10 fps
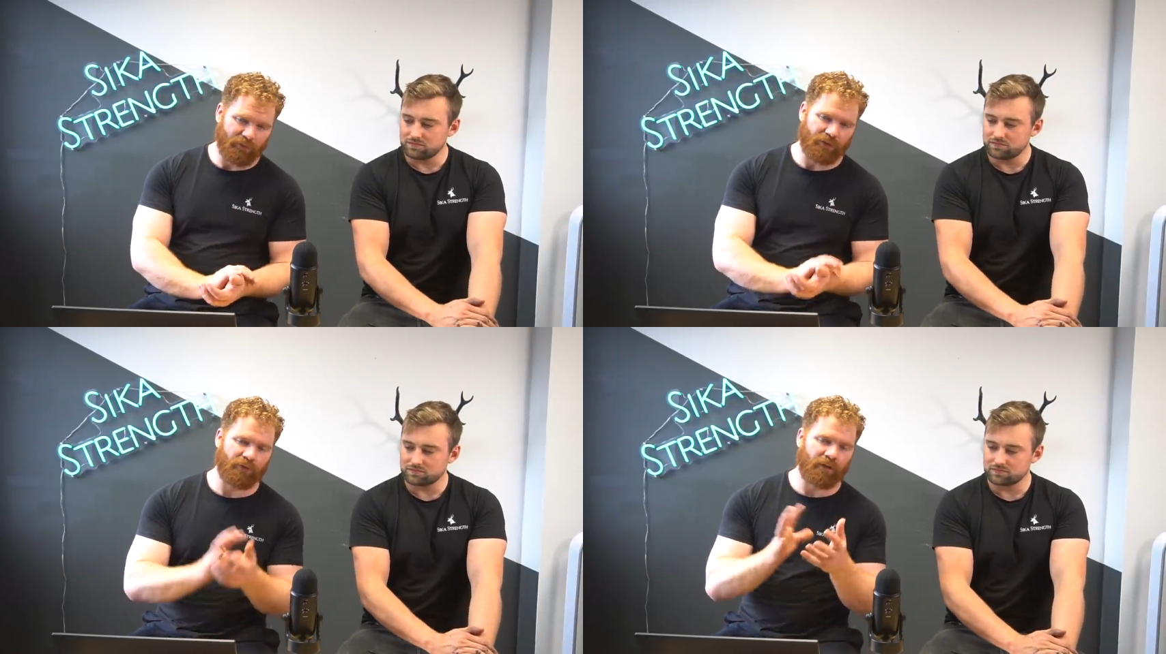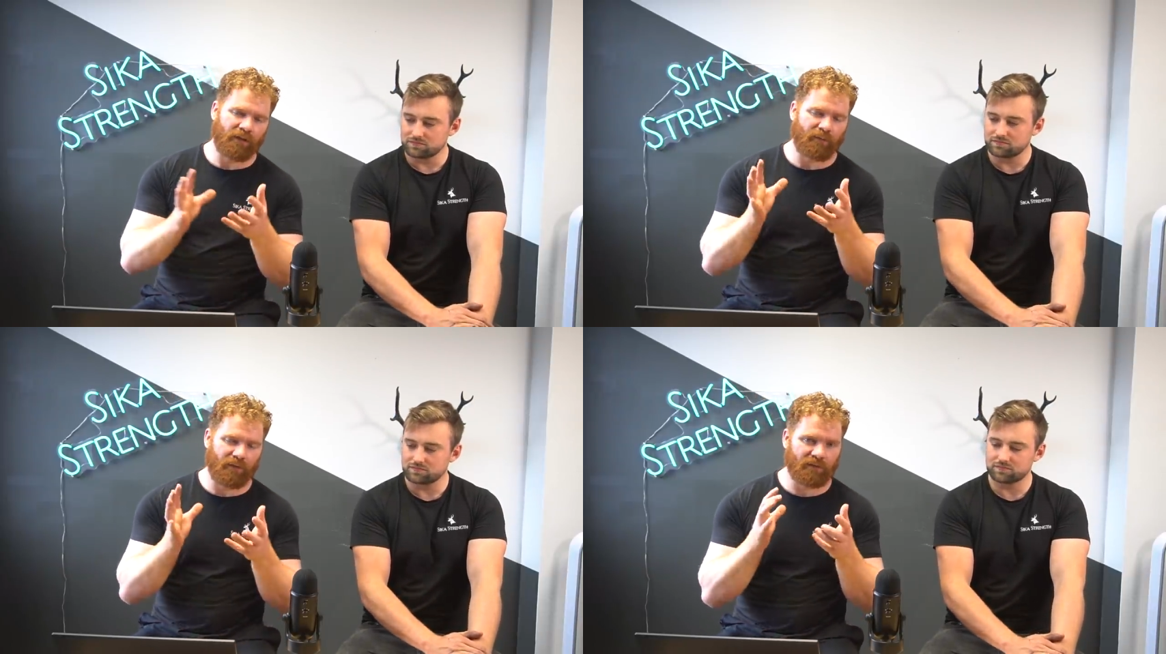Speaker 1: which is
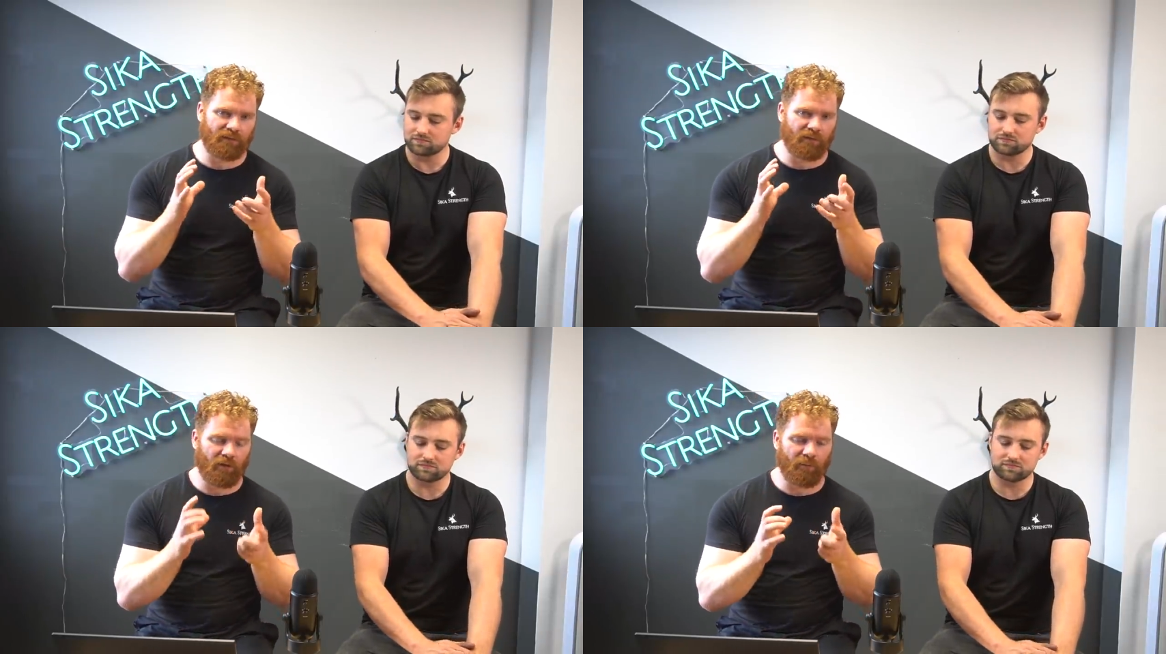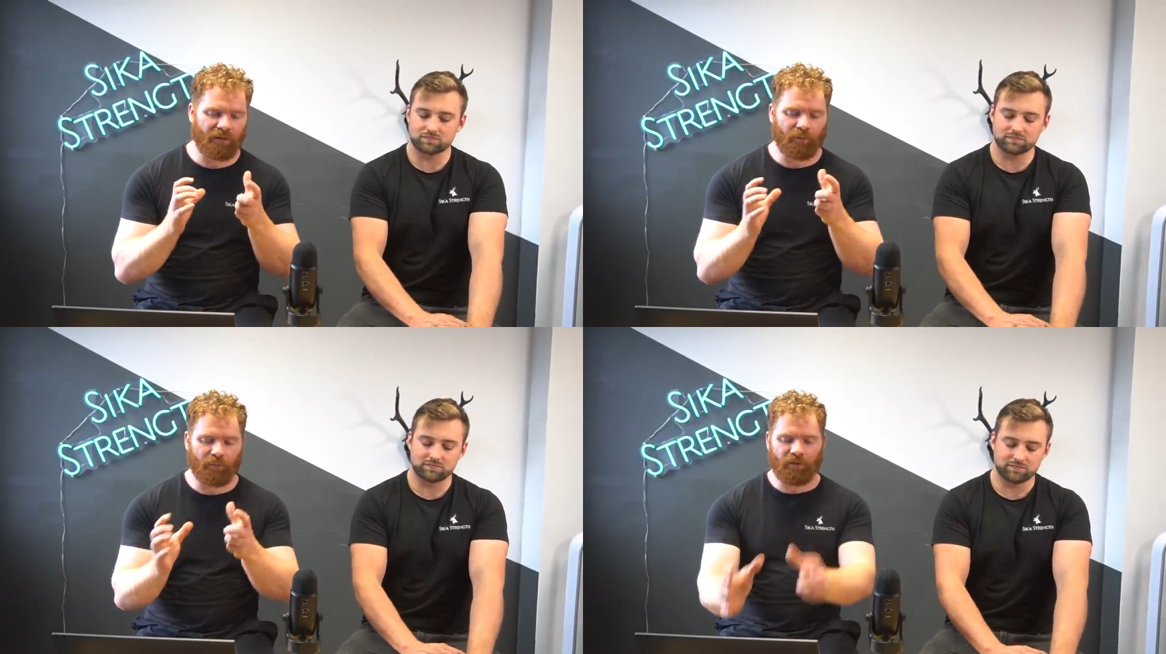great because
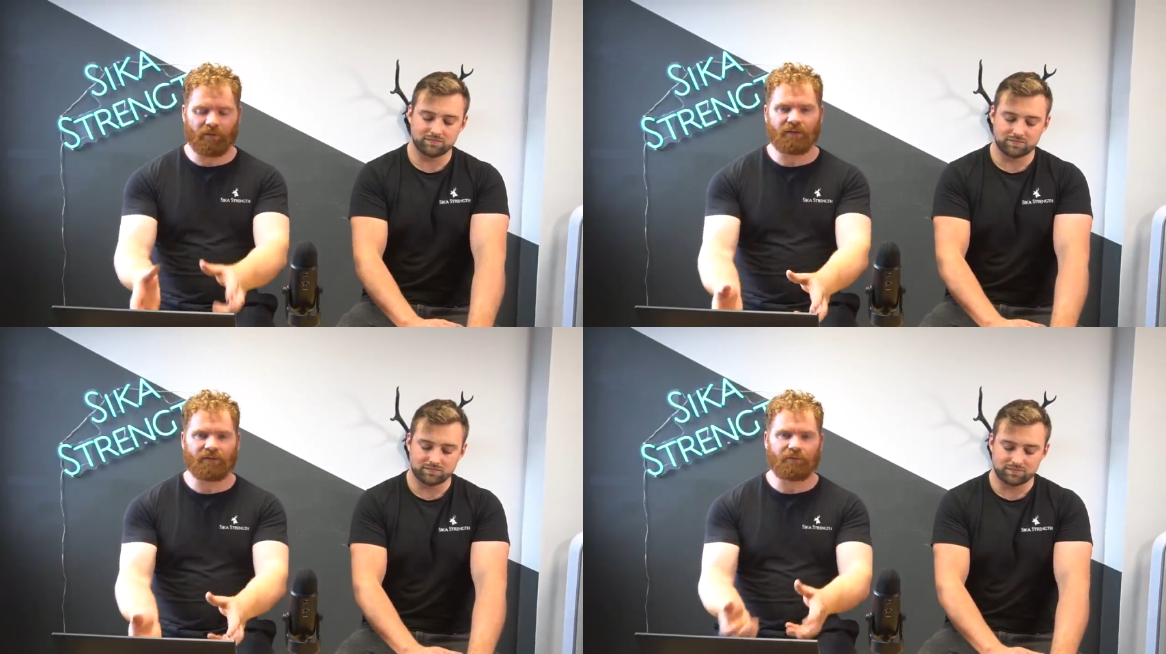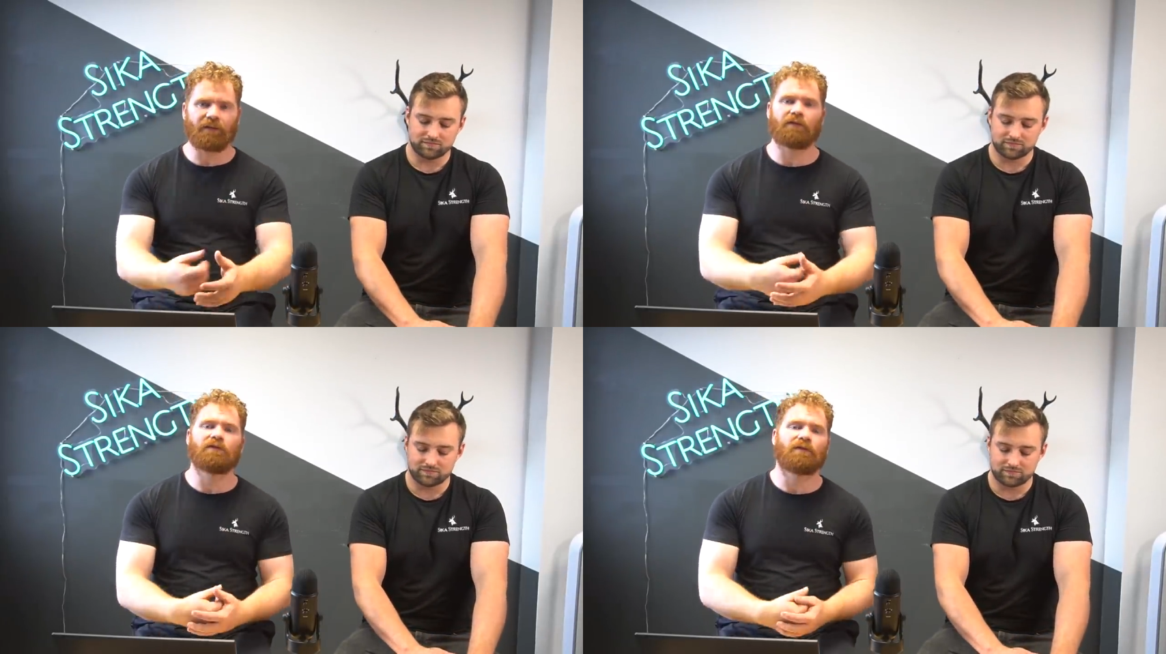normally when we look at these
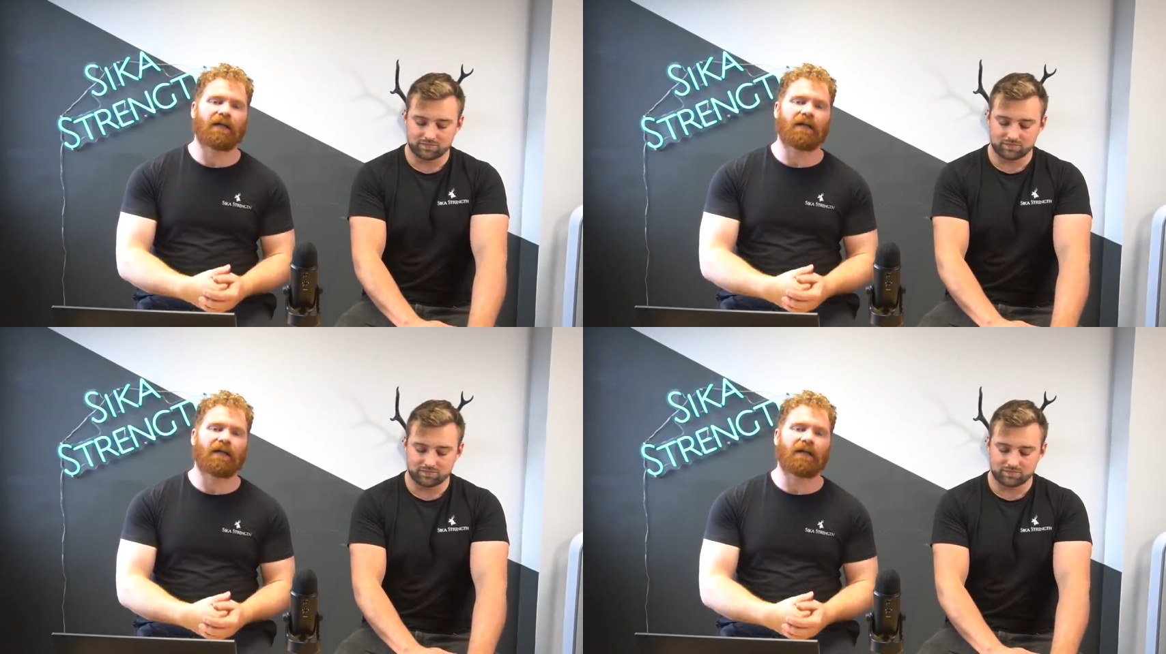videos,